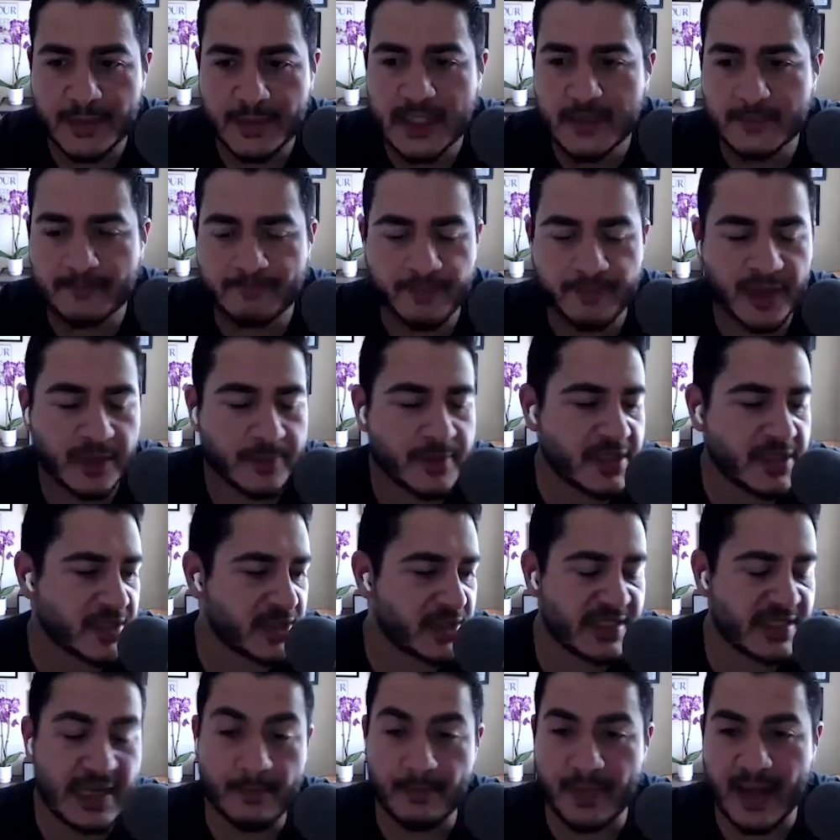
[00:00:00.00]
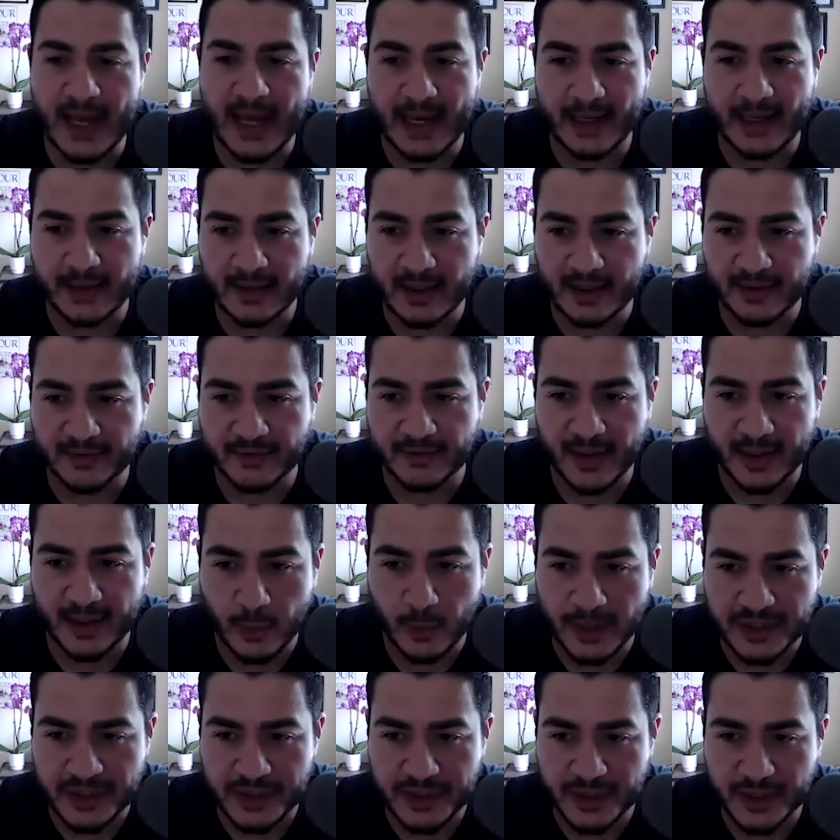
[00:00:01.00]
me just step back and answer that
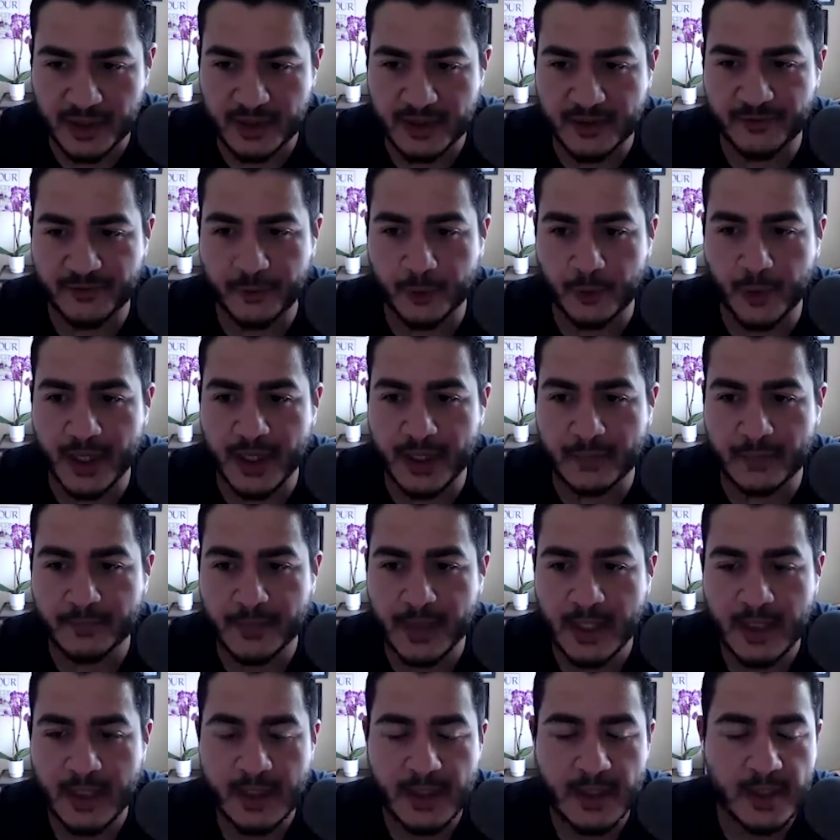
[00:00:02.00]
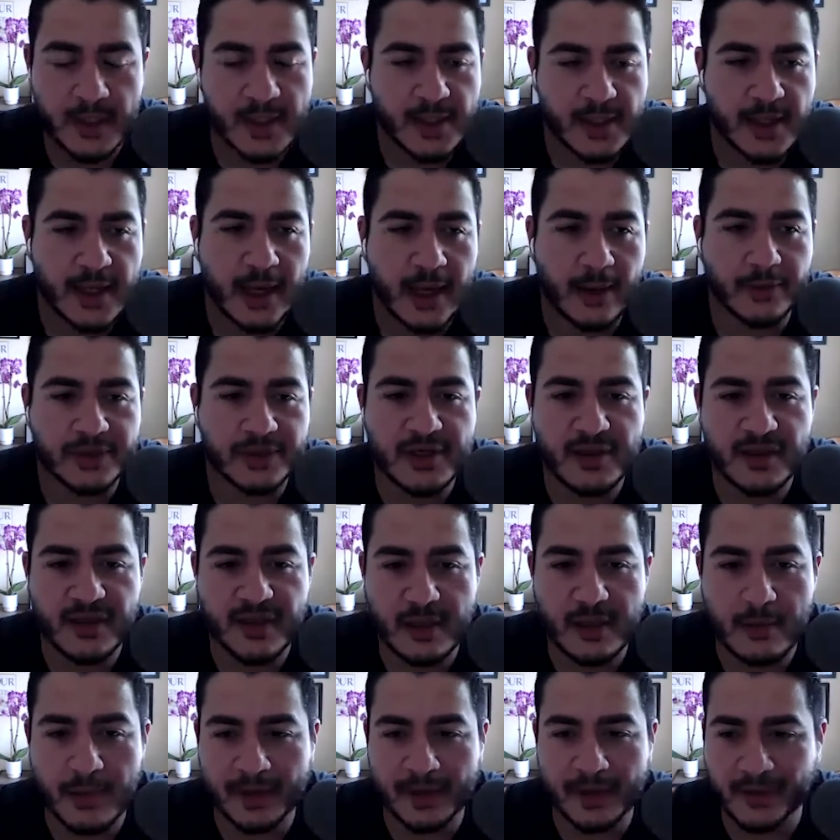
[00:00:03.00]
question in a different way. I want you to
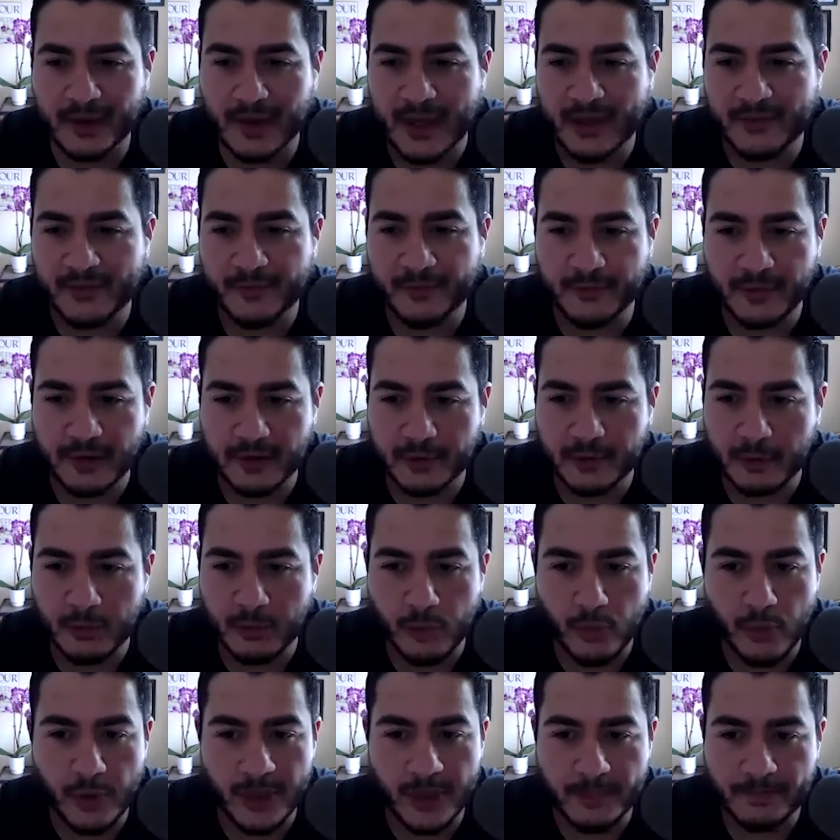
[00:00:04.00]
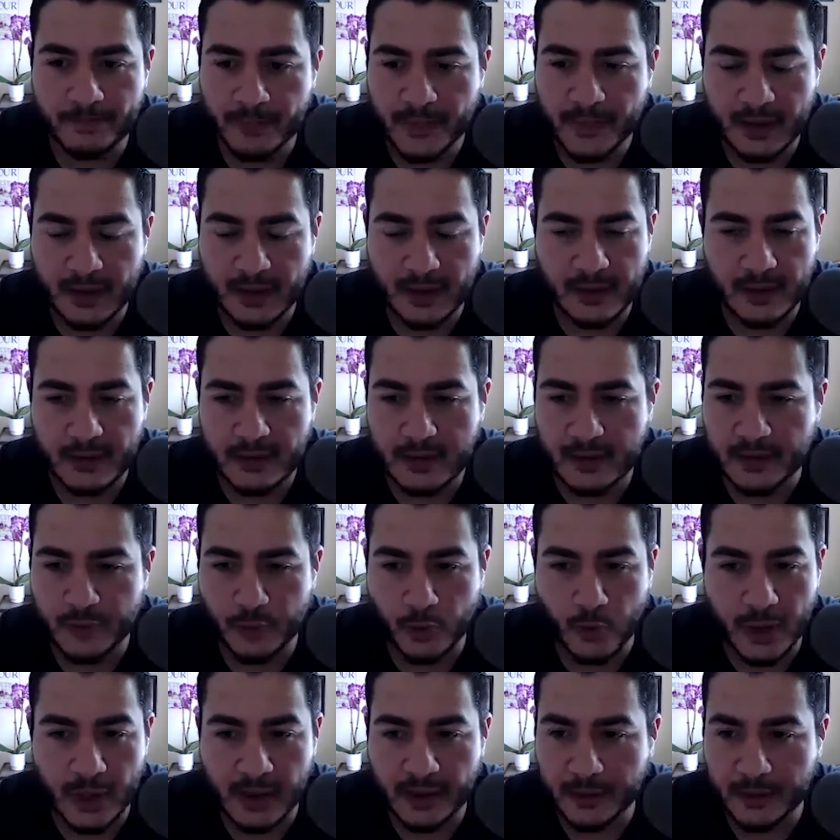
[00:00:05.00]
think about the life of a little boy in
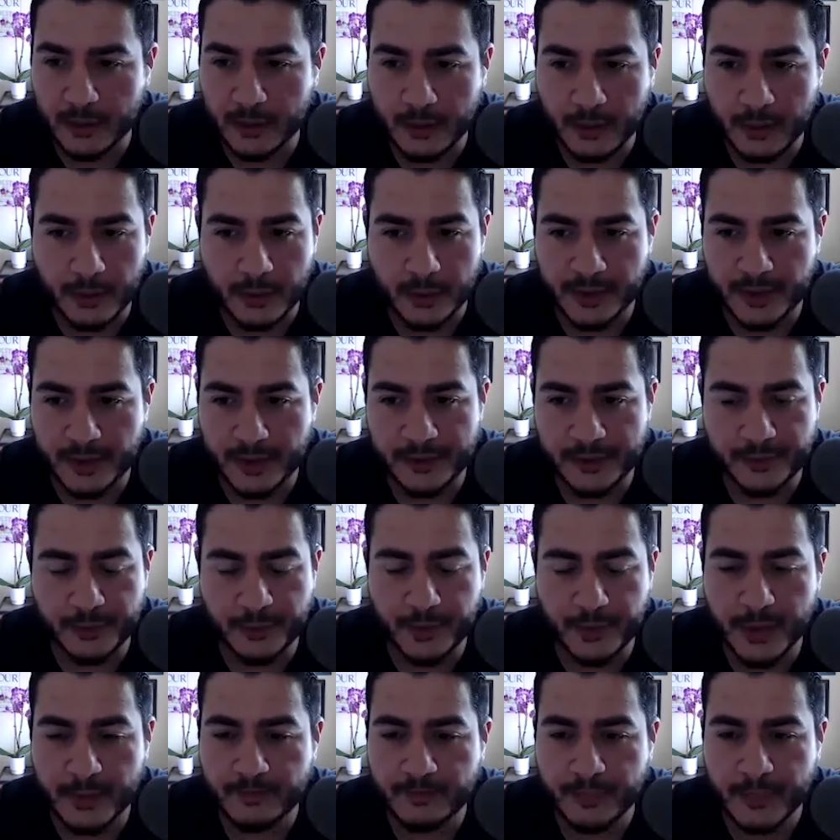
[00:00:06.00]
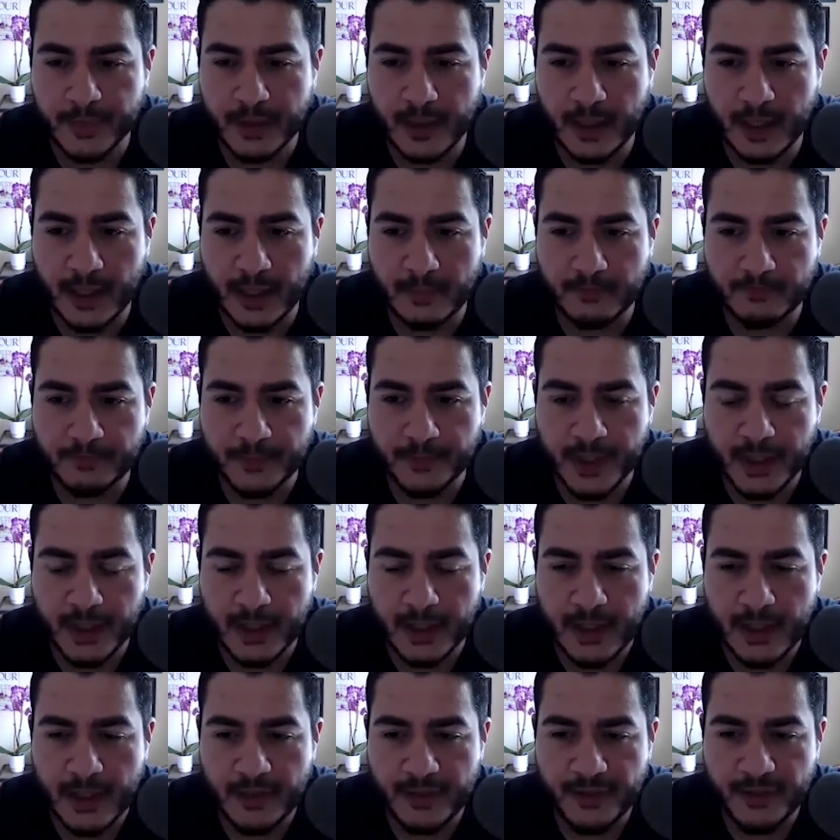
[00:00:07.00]
Detroit, a little girl in Detroit.
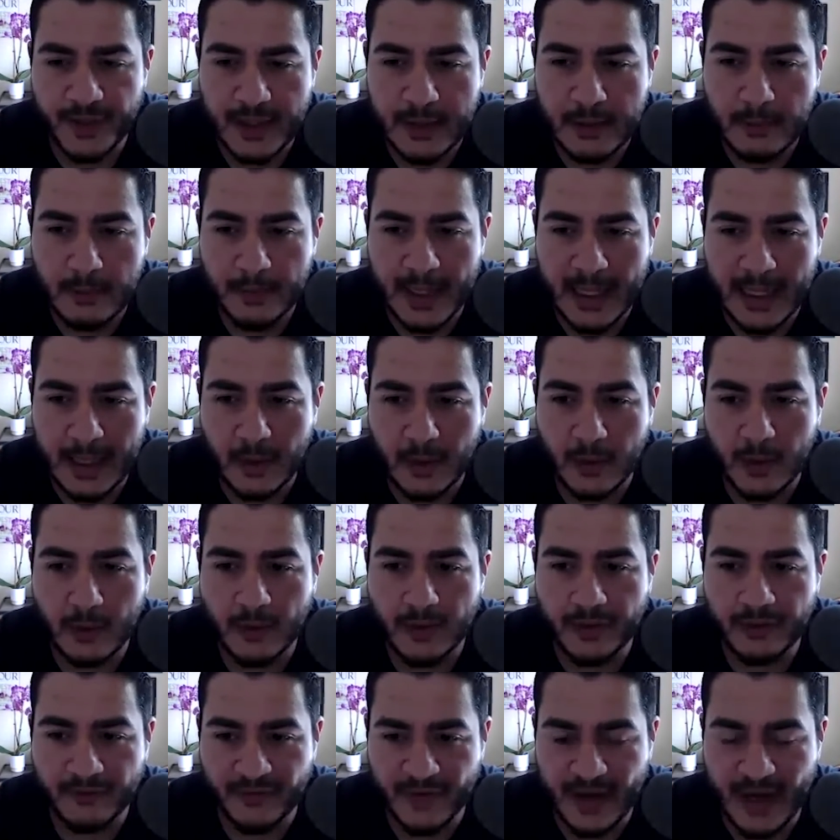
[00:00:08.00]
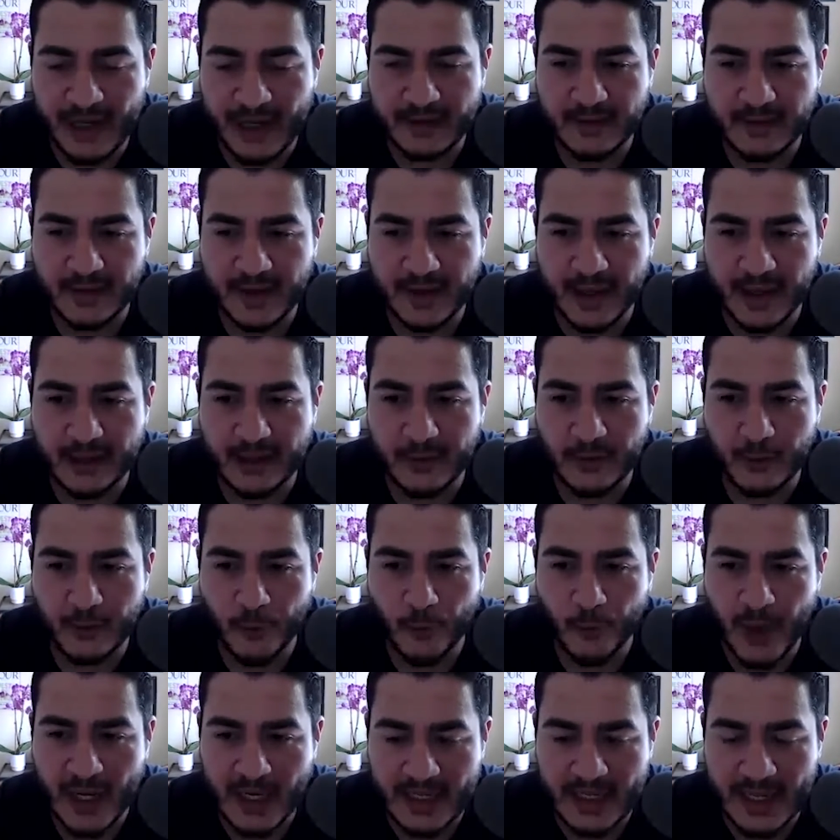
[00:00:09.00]
Think about the fact that
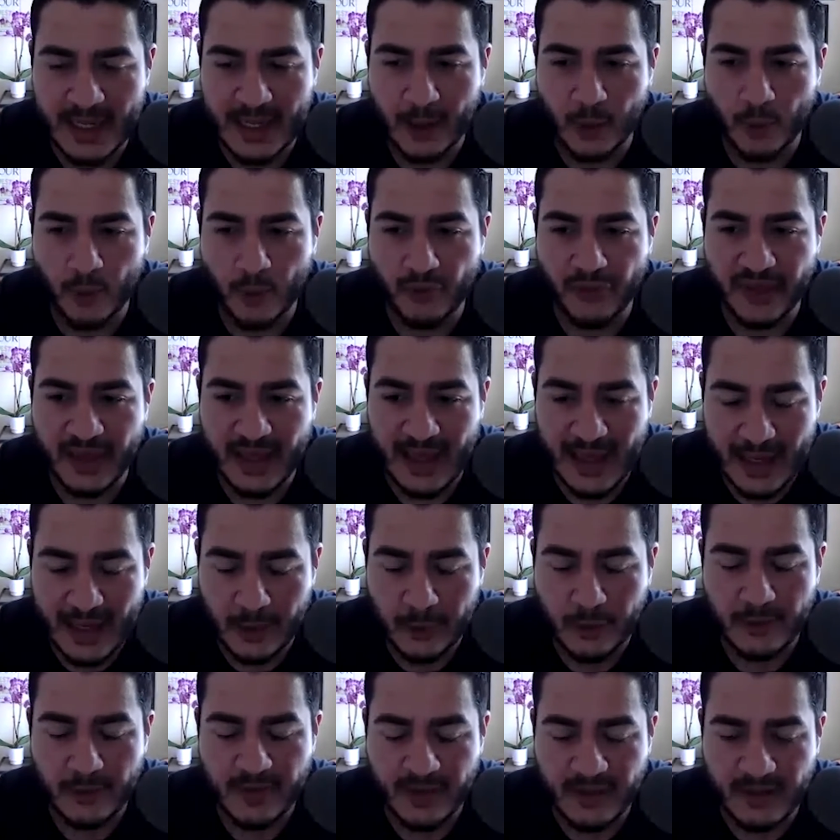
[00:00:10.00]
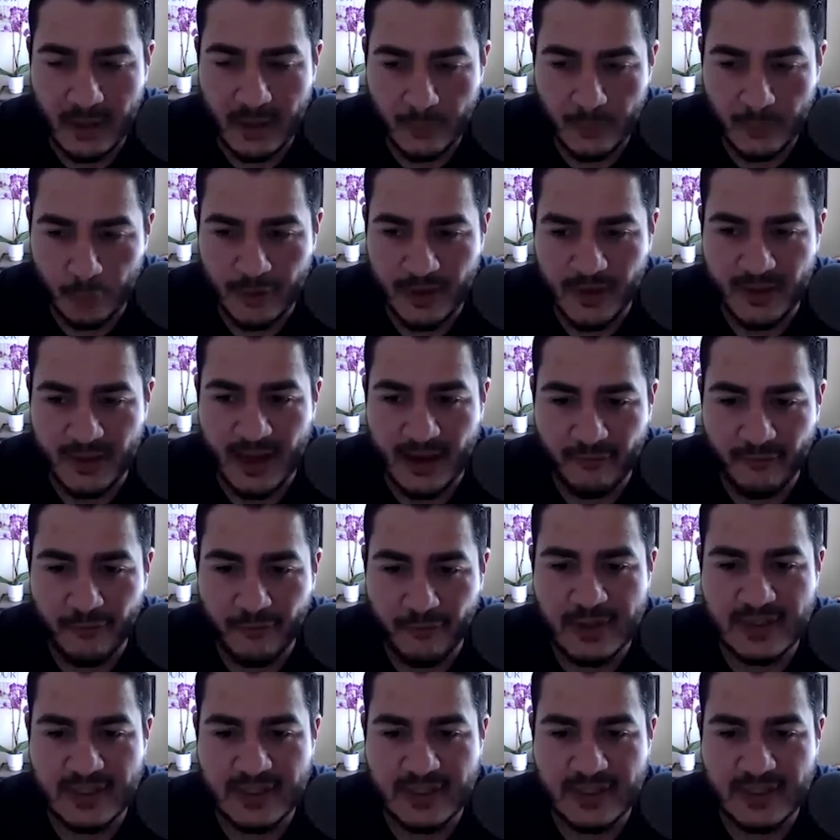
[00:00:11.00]
right now, the air that they breathe, every